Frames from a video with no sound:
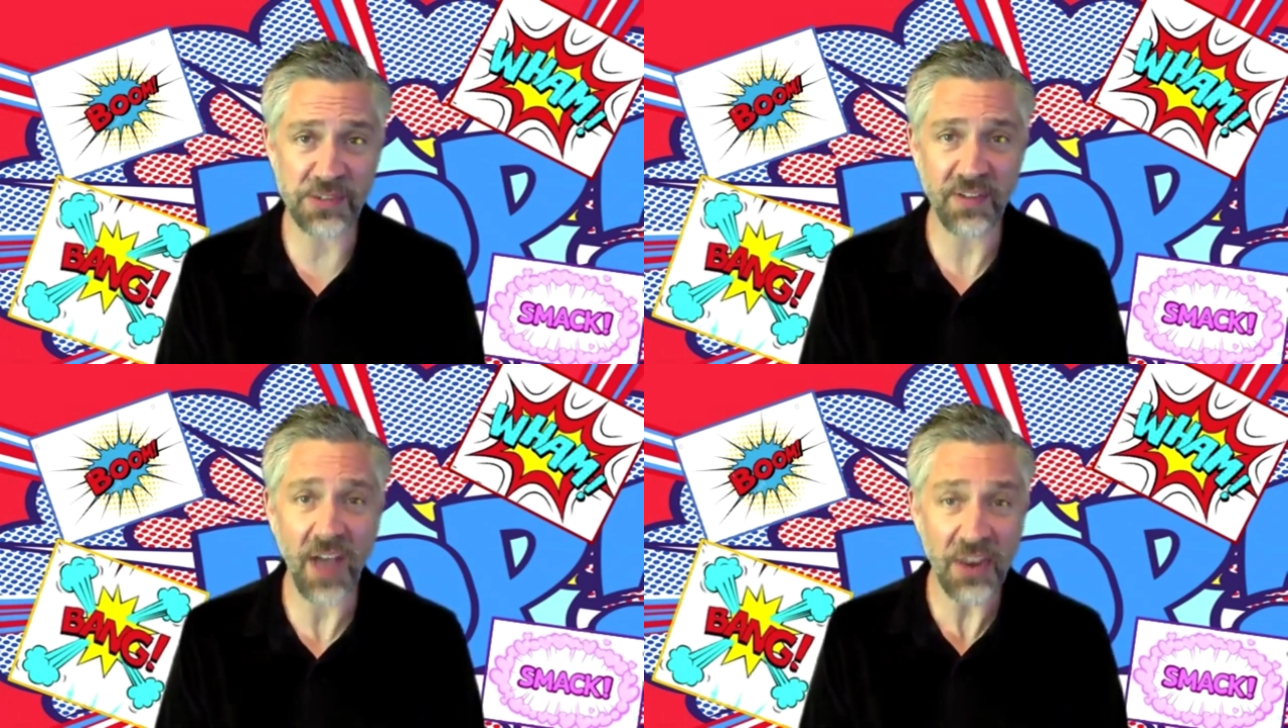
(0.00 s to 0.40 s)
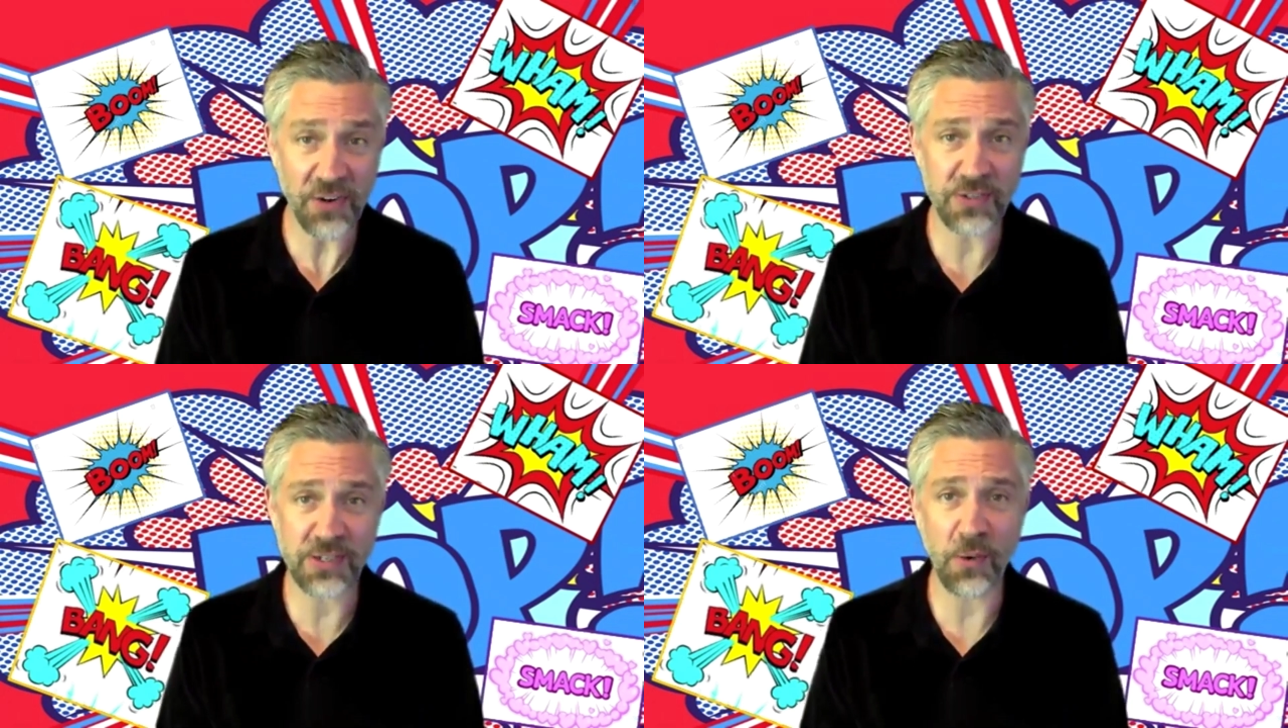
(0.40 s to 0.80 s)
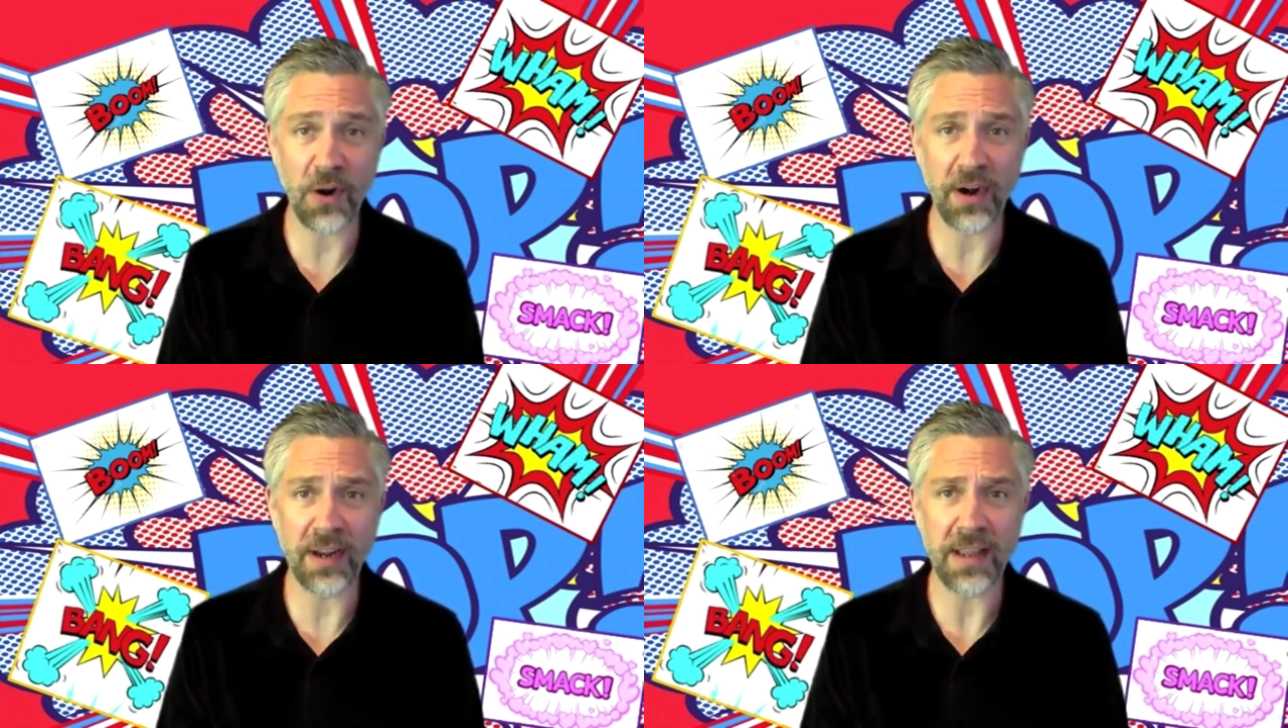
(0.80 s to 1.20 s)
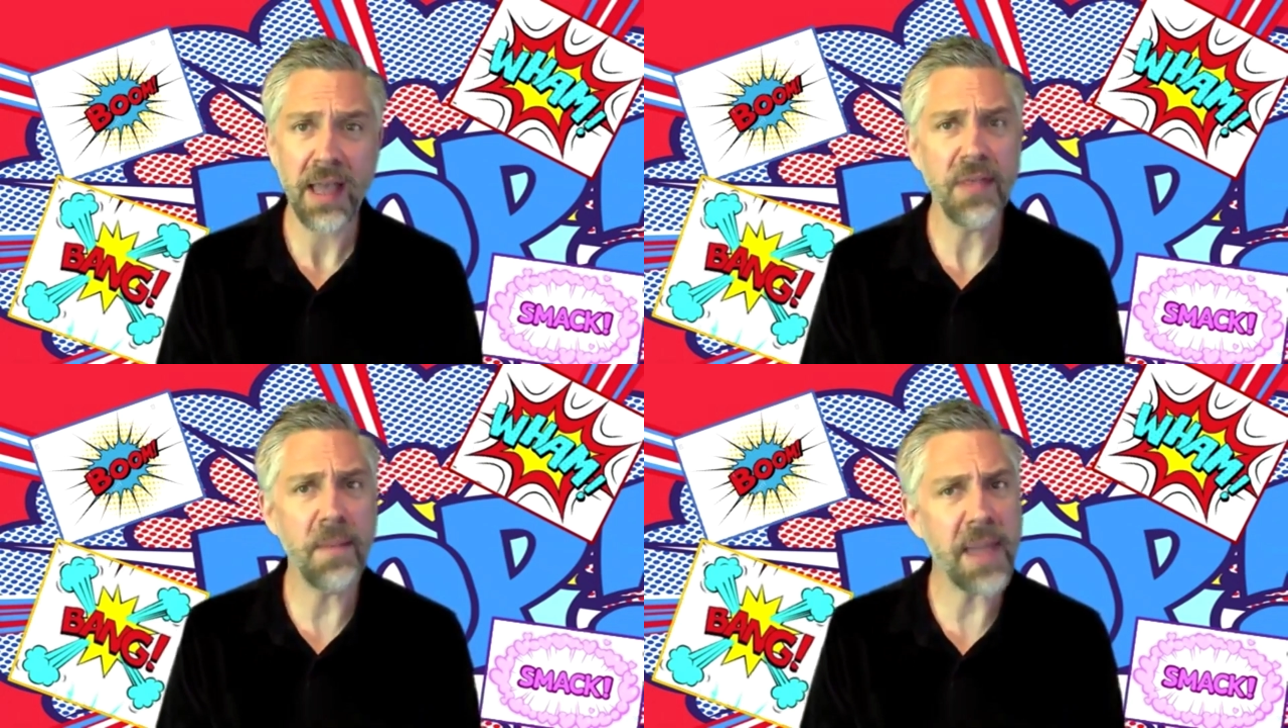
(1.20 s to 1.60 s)
of underscoring
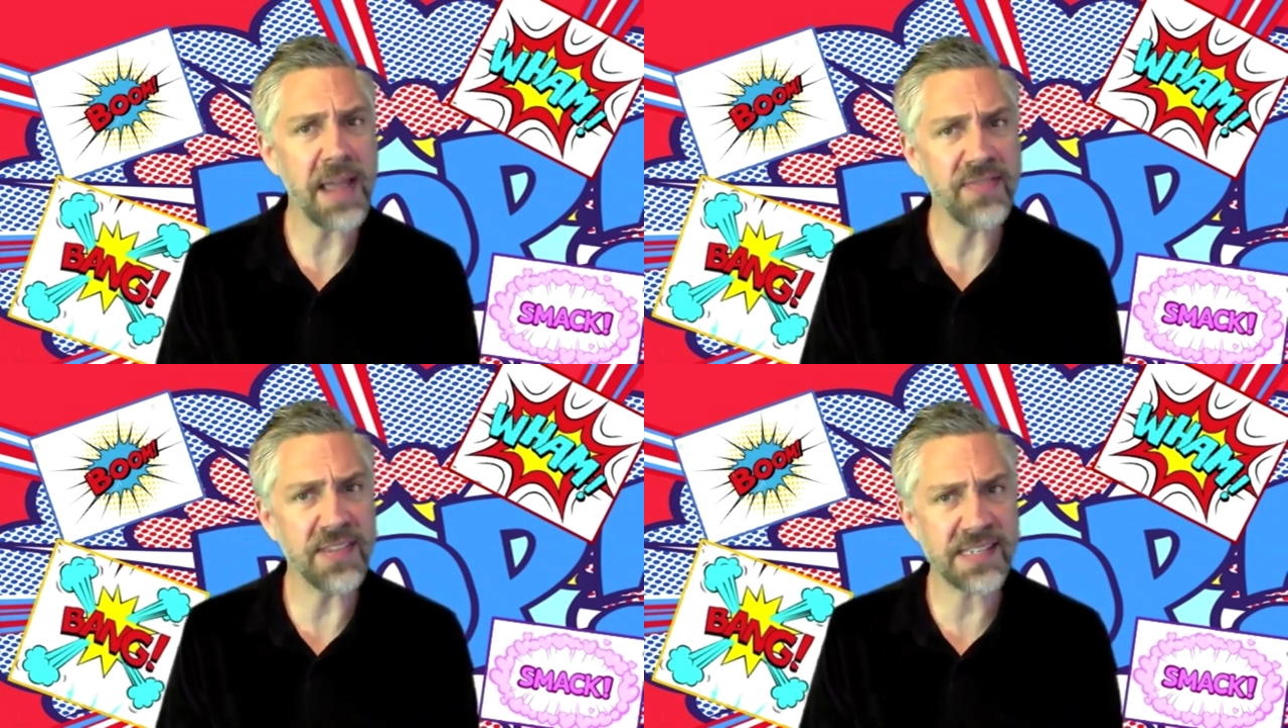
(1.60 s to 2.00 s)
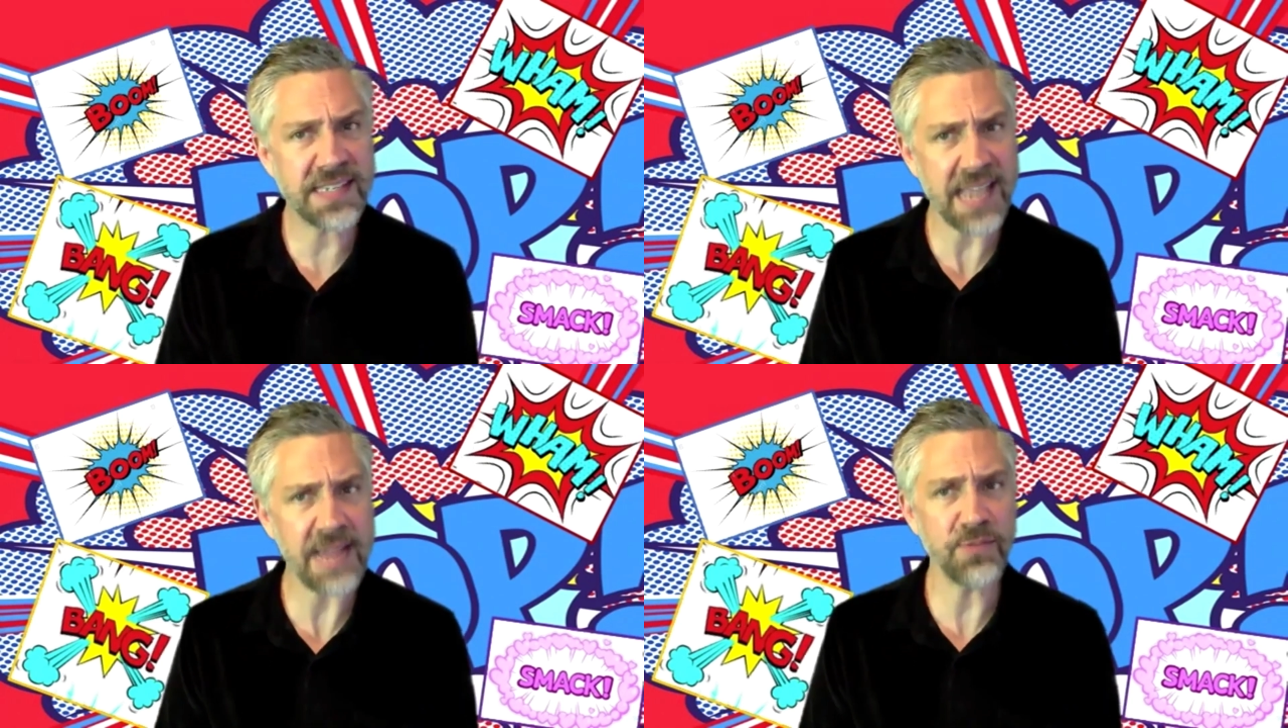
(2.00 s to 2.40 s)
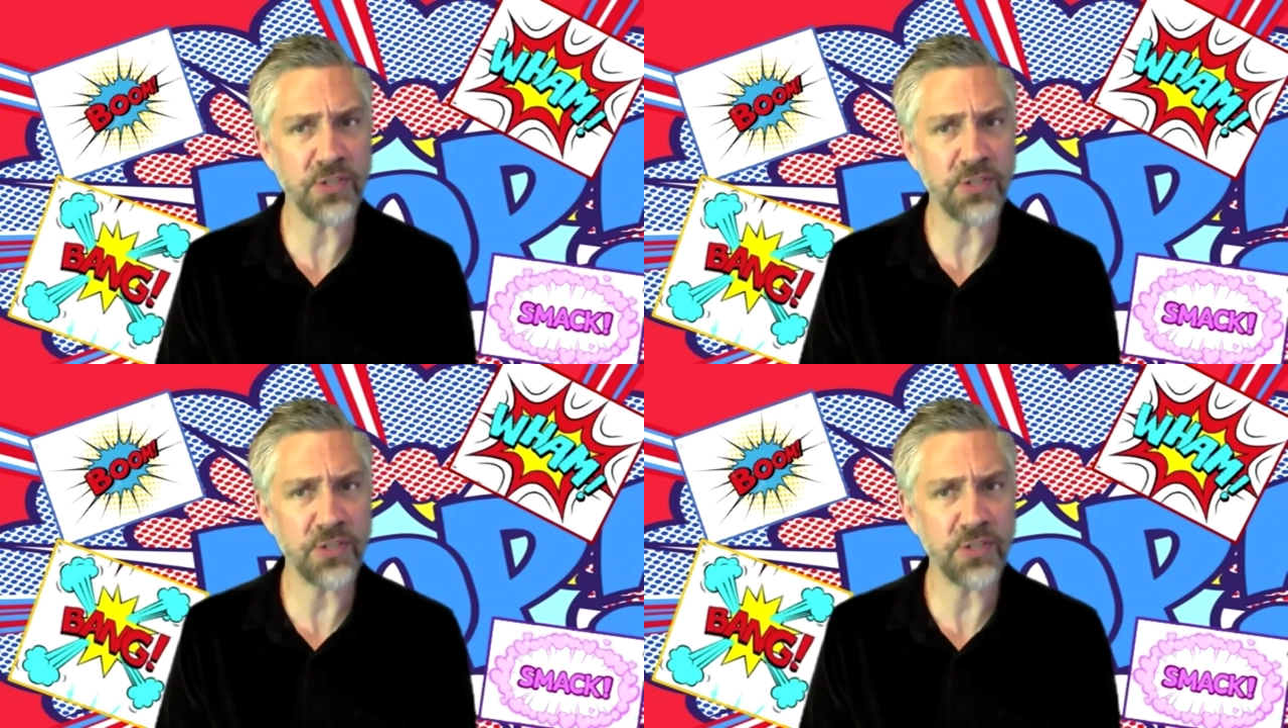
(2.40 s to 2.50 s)
that made the same